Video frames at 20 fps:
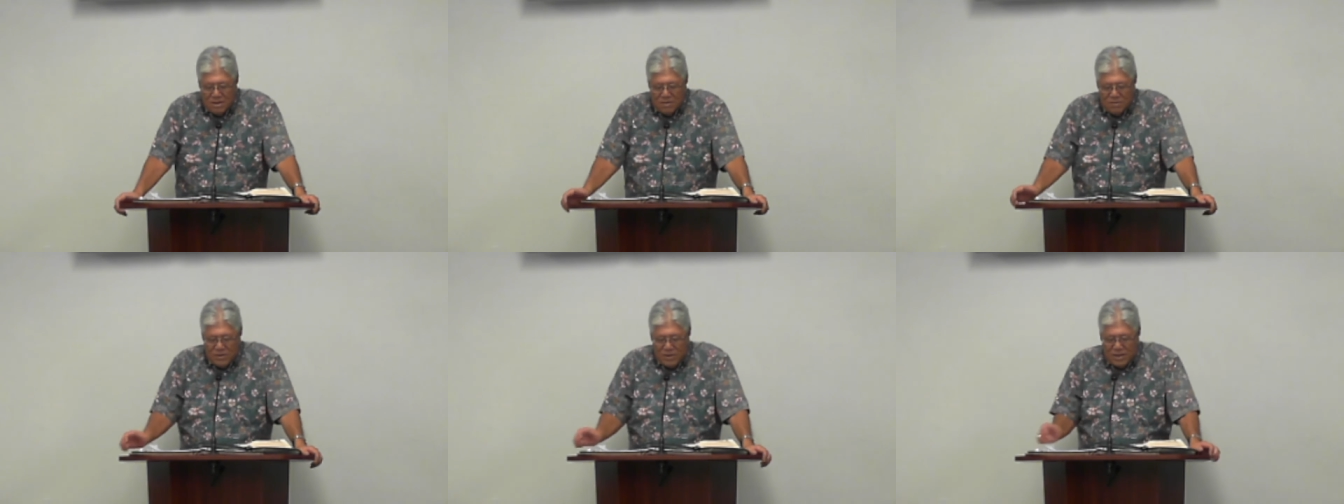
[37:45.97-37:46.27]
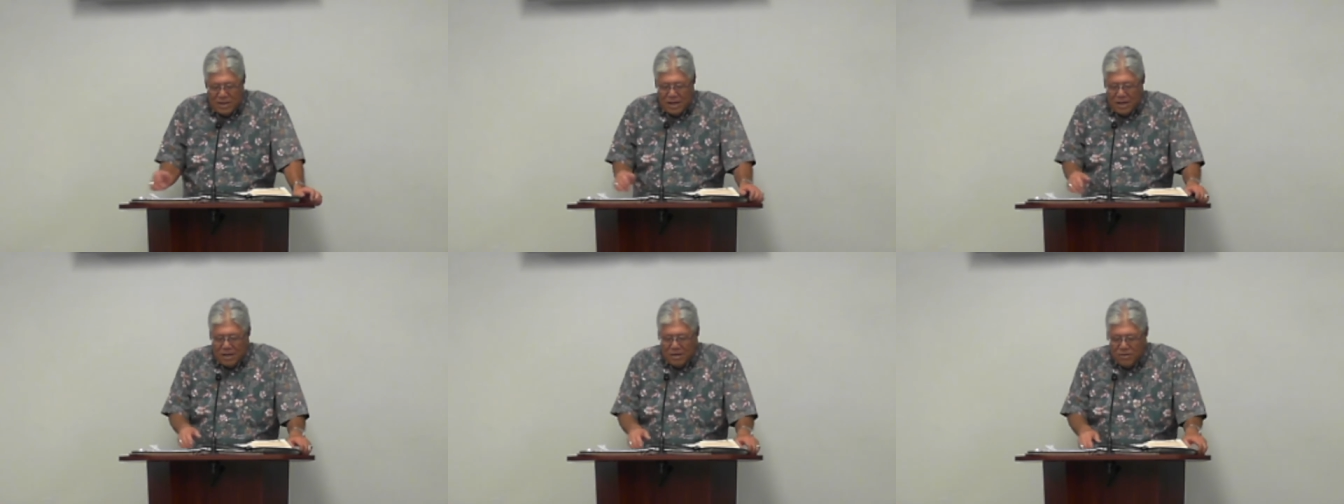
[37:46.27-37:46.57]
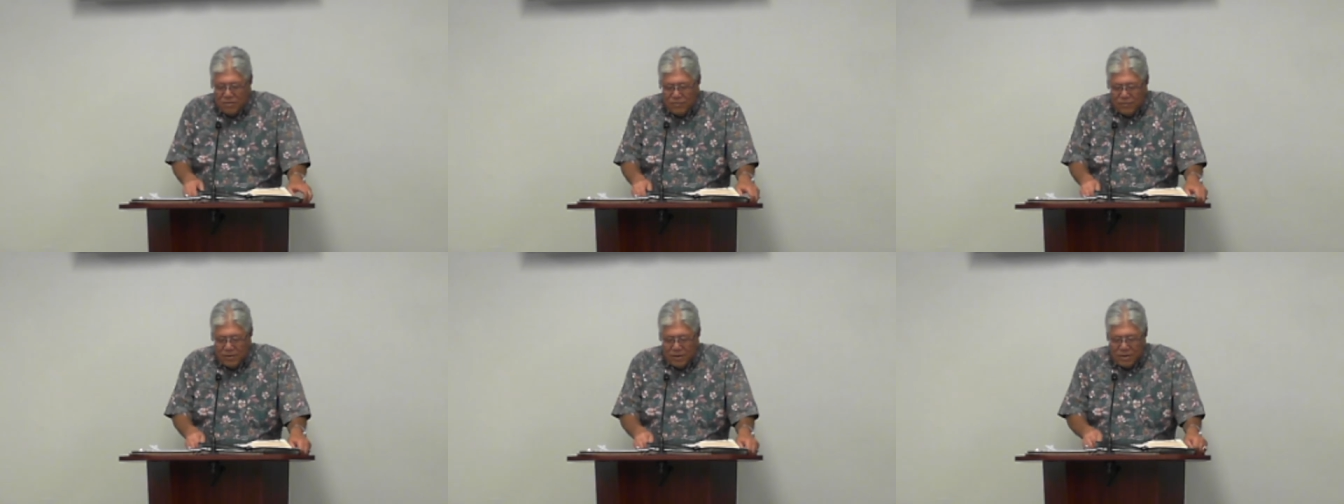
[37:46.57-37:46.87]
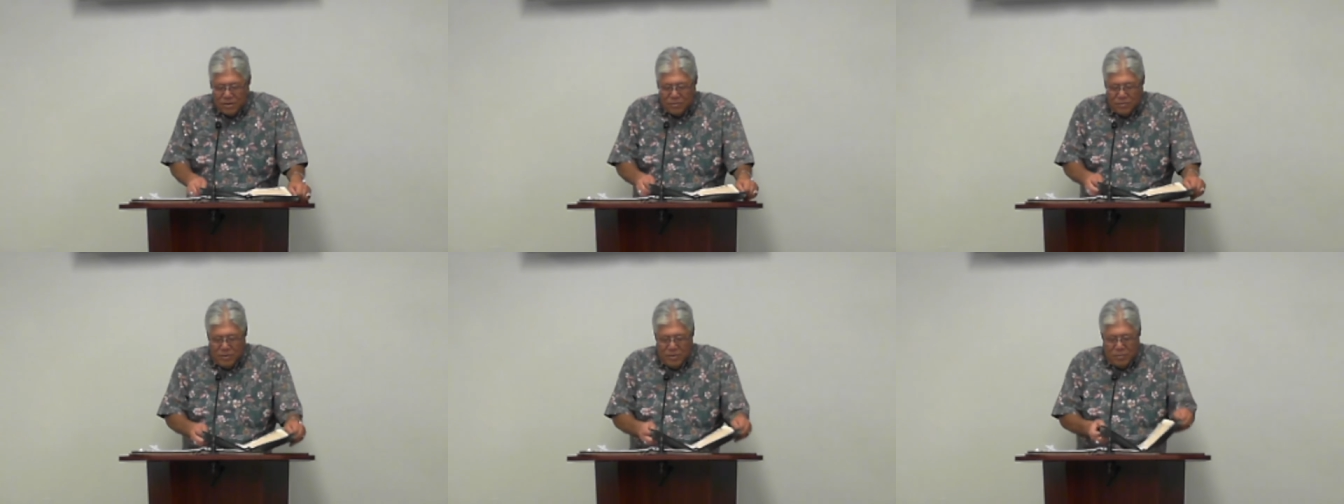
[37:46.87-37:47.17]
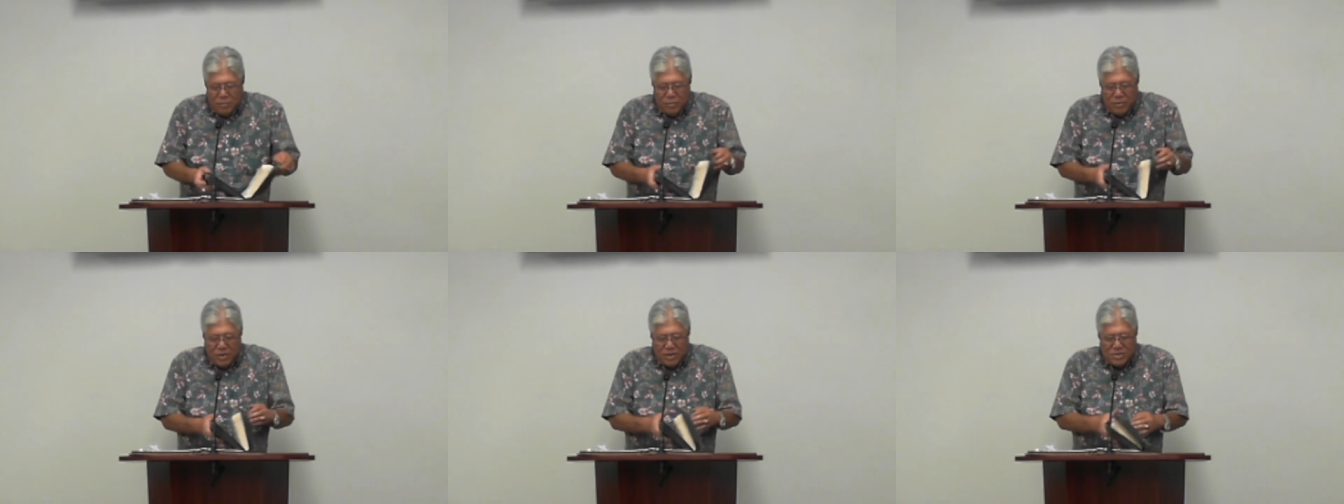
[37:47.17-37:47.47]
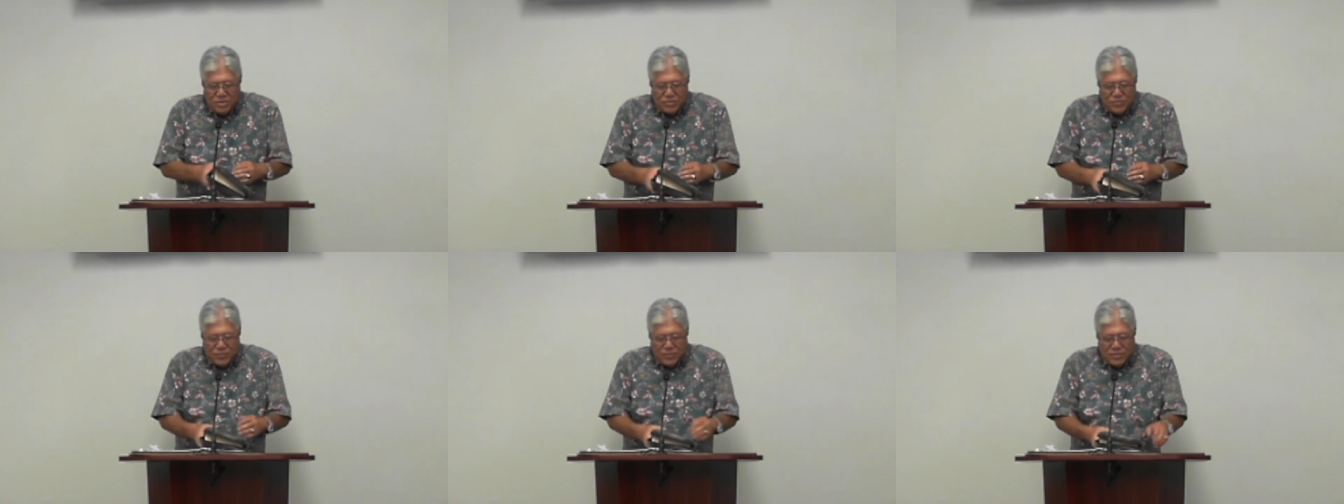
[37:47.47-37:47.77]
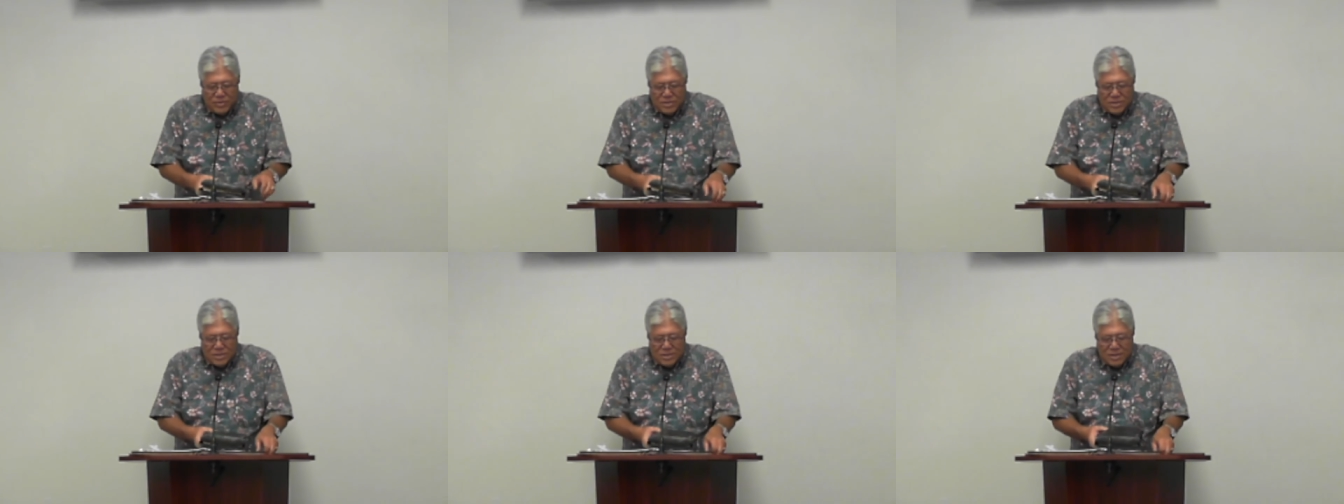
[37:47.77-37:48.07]
We thank you, Father. We praise you for
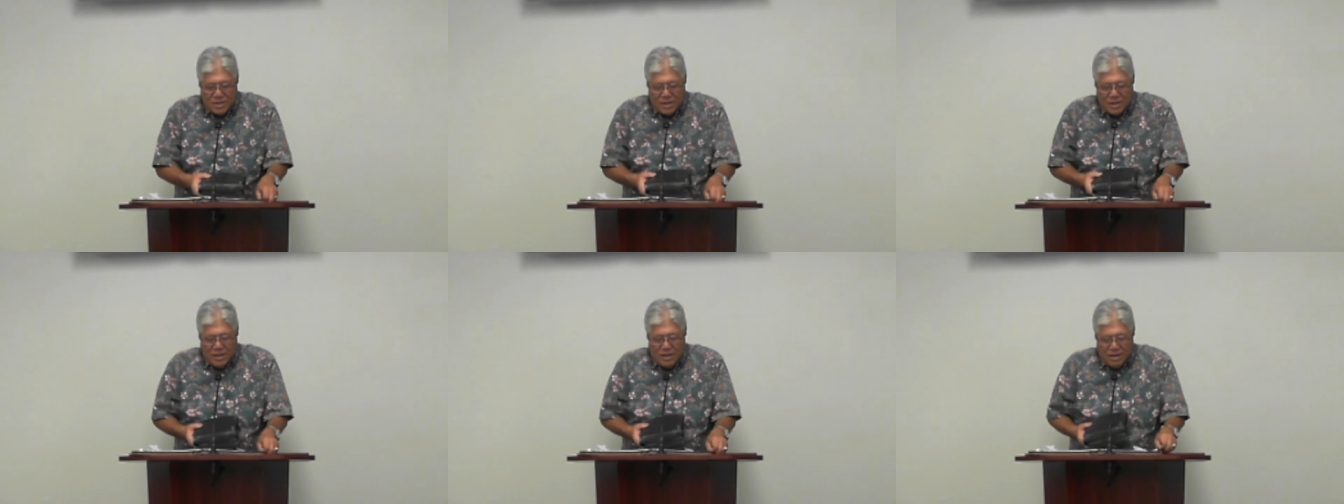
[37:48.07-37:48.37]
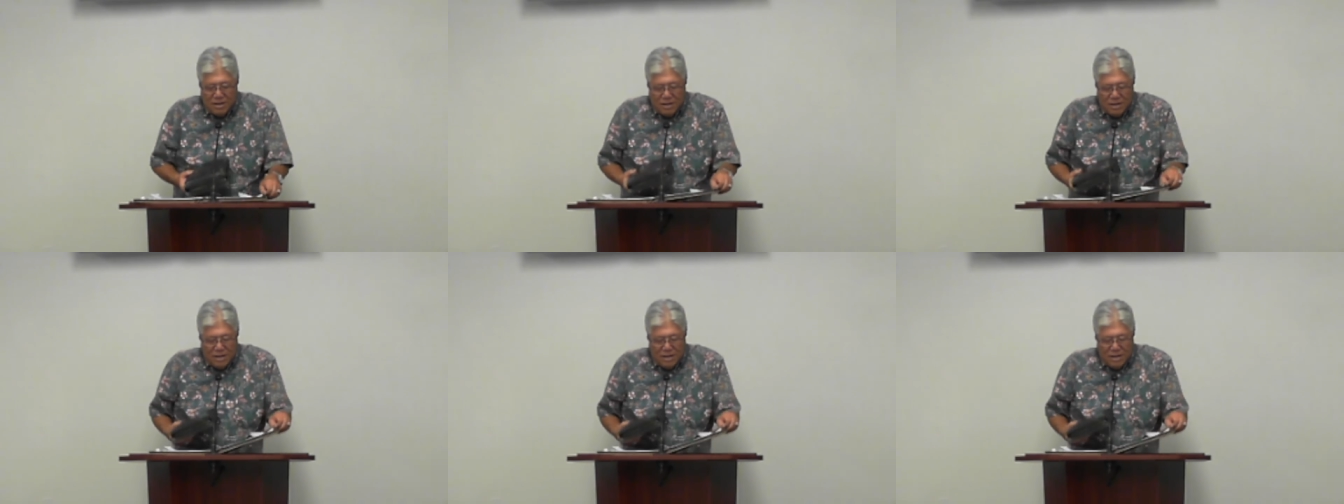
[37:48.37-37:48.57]
this night.